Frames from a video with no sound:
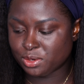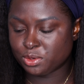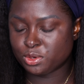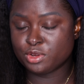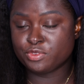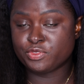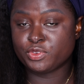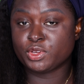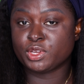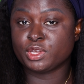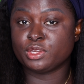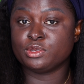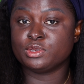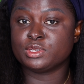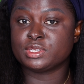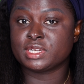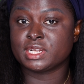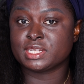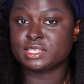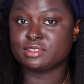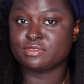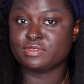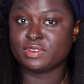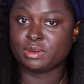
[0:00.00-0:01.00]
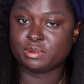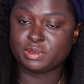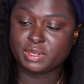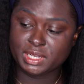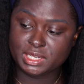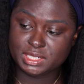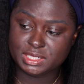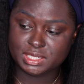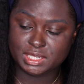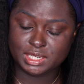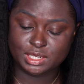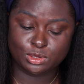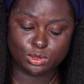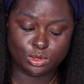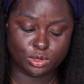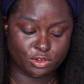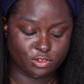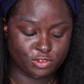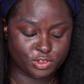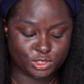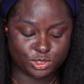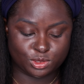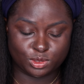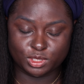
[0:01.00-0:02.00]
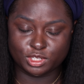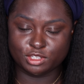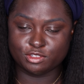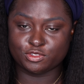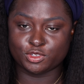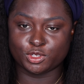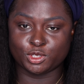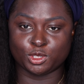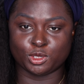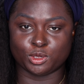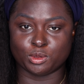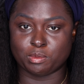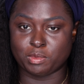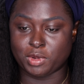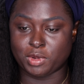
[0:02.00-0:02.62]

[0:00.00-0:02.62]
I don't know if you can use it as a foundation or if it's only for your